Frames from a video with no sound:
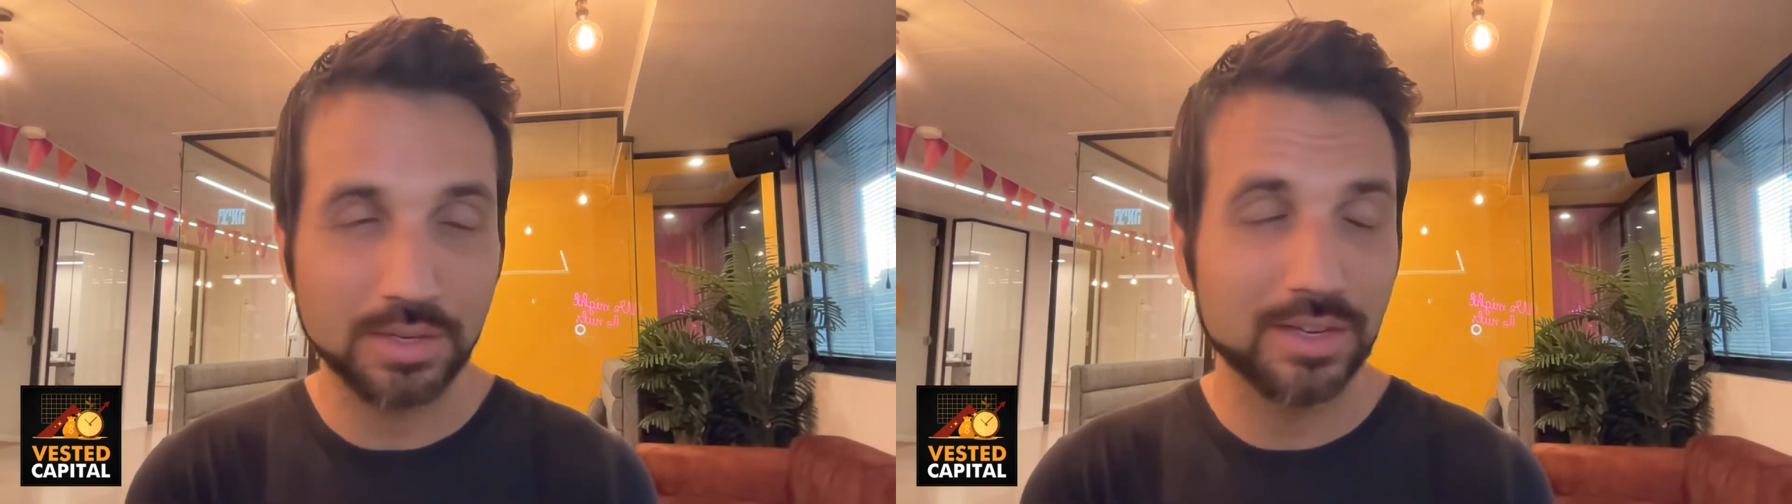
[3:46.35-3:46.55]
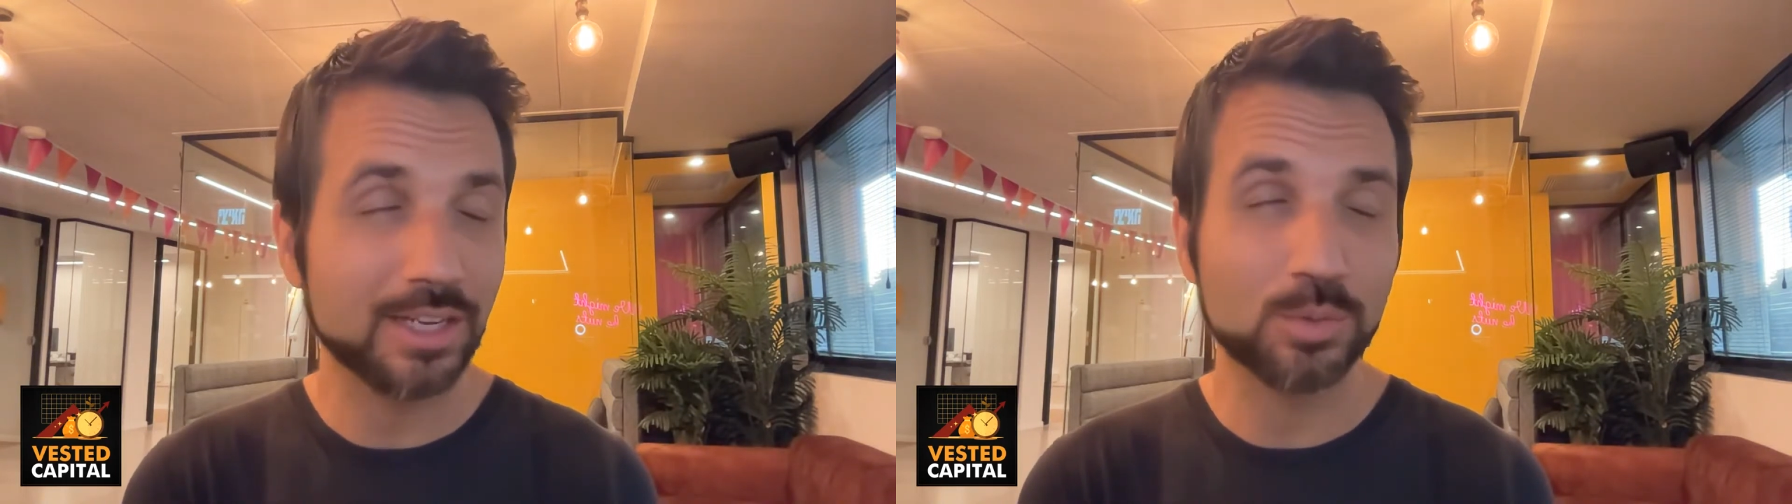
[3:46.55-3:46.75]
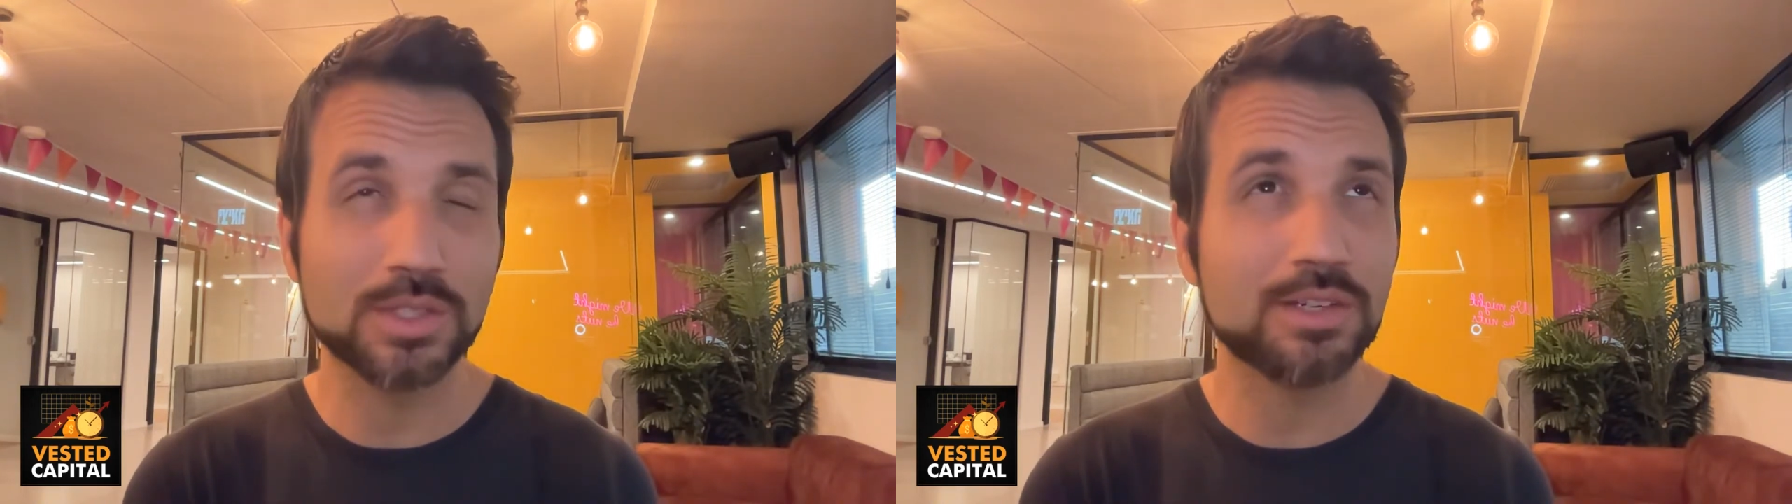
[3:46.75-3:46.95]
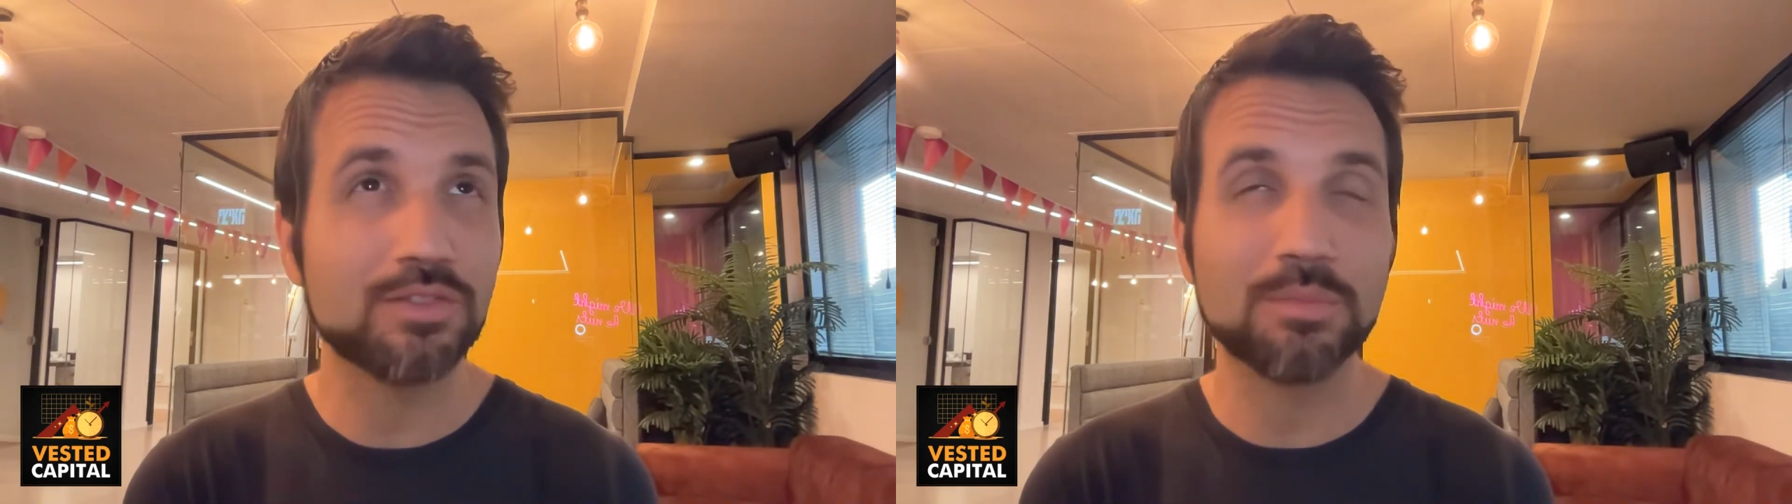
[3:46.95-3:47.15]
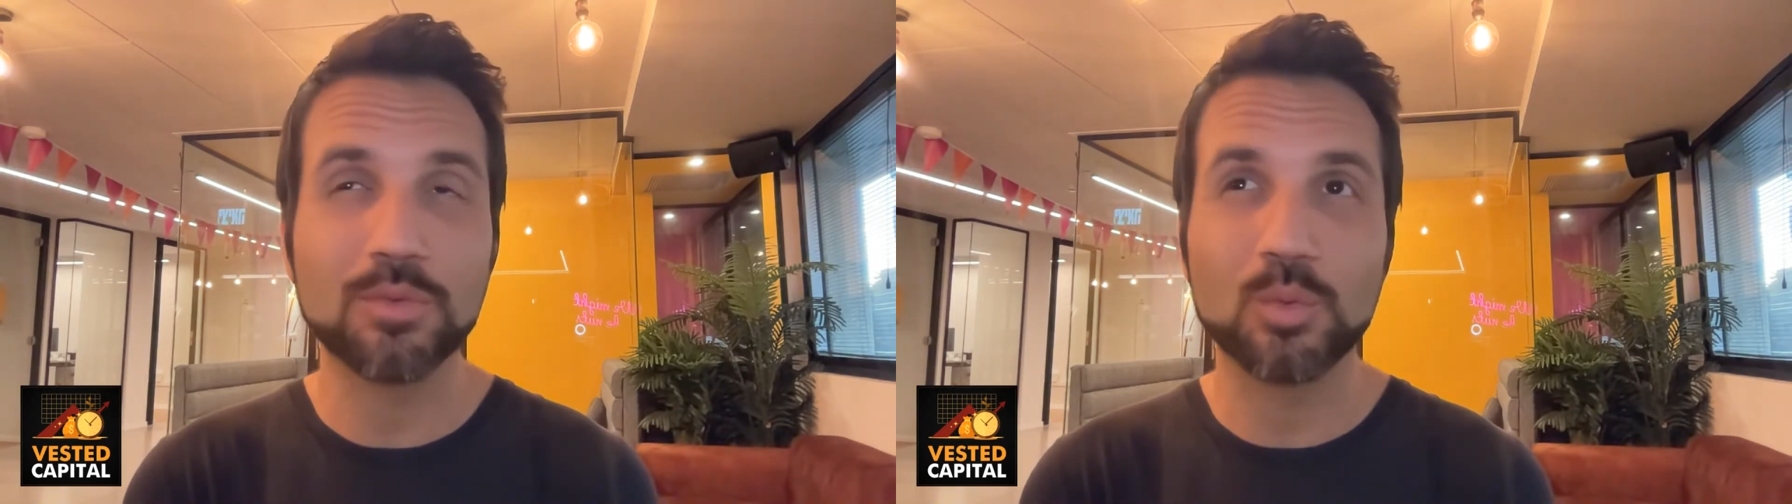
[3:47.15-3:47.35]
it wasn't
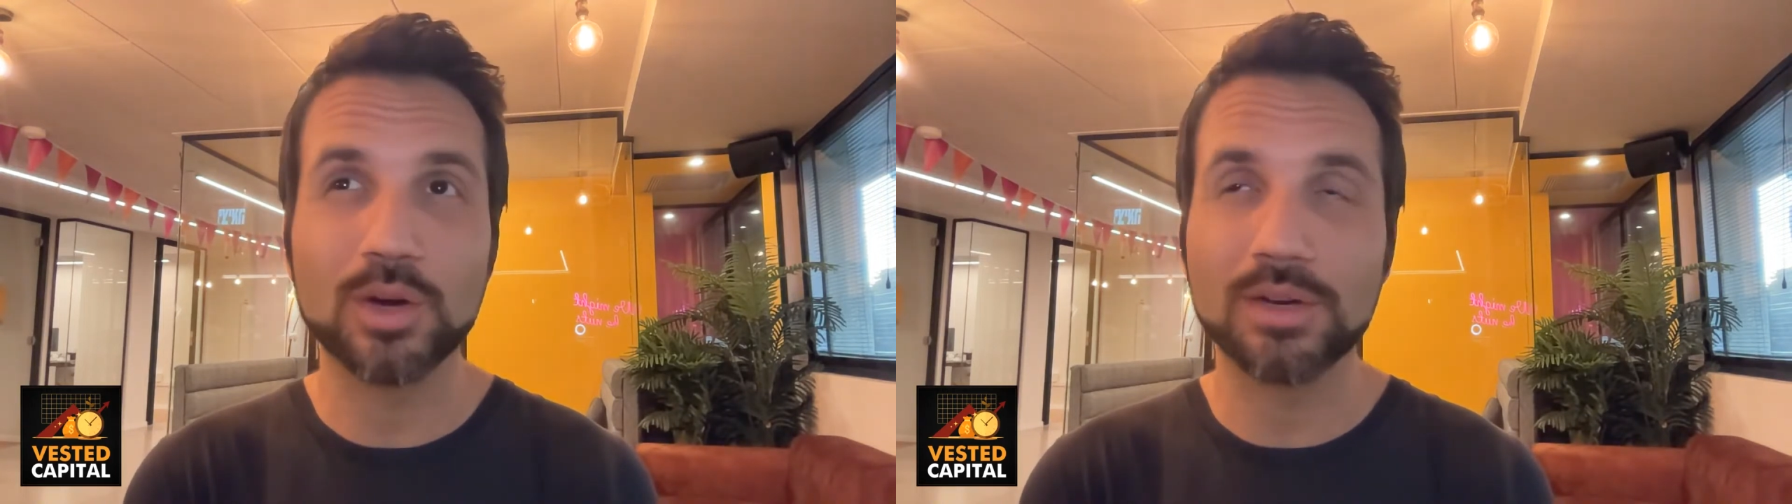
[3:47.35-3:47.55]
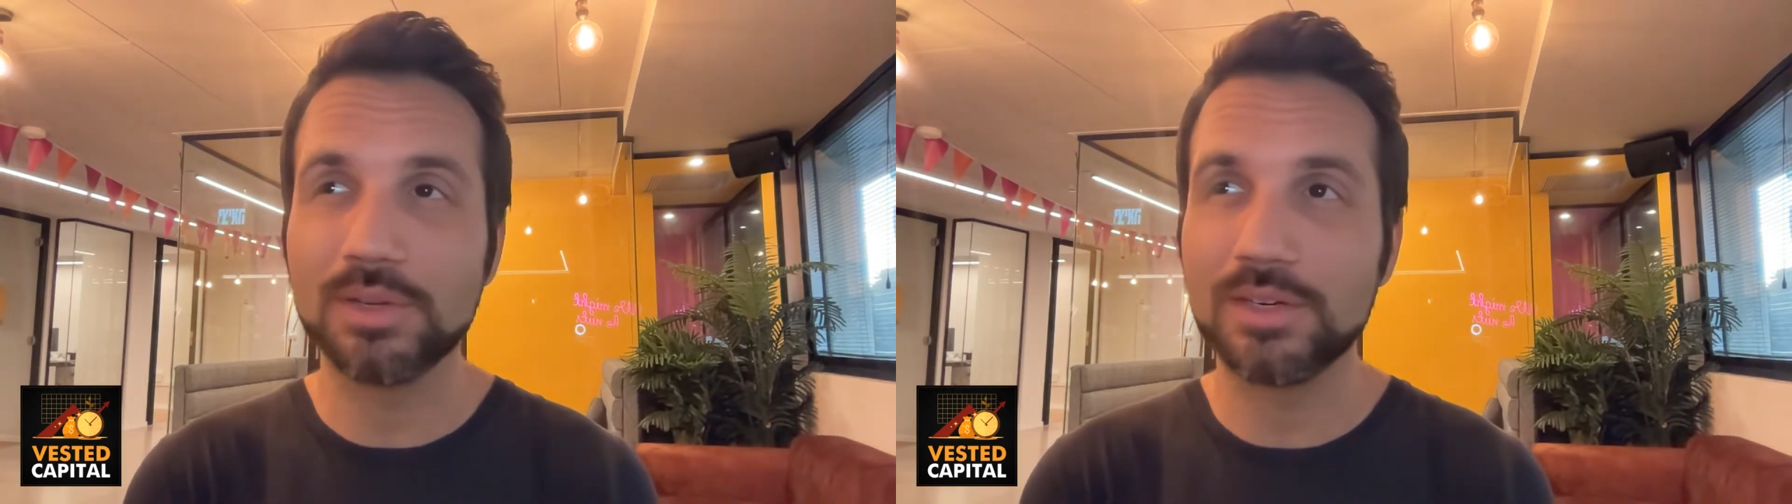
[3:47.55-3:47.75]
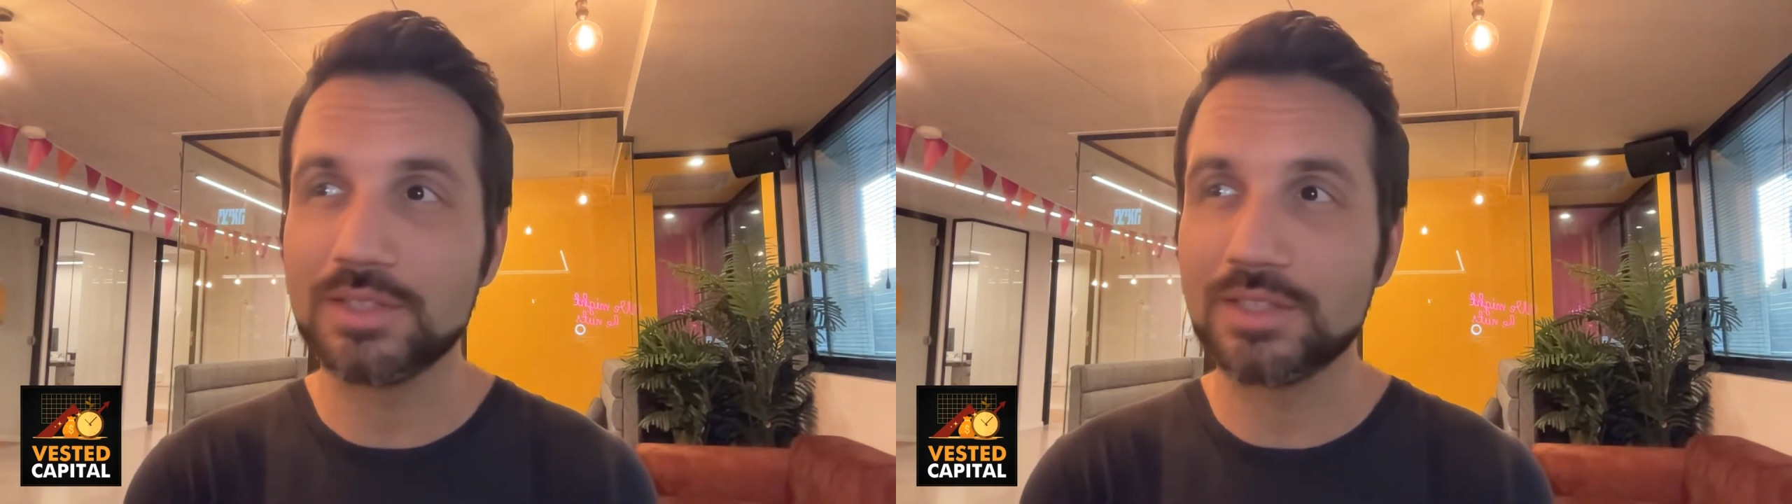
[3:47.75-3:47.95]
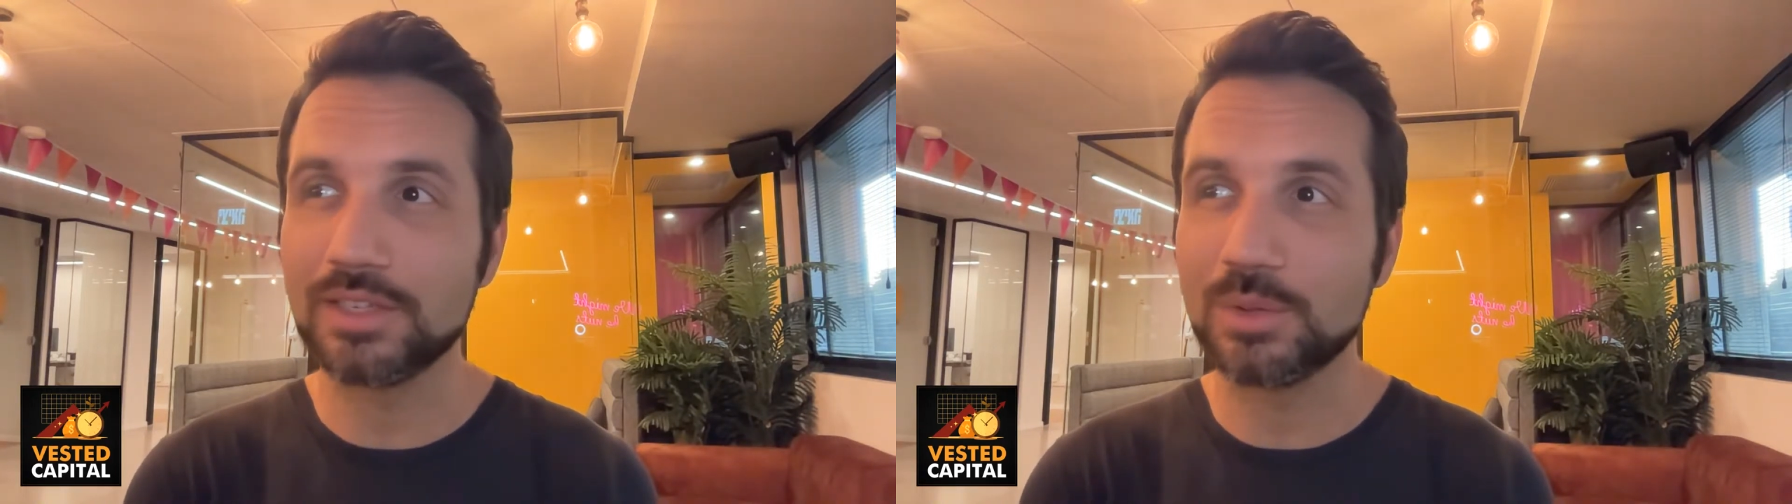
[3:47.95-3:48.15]
even 1 million seed.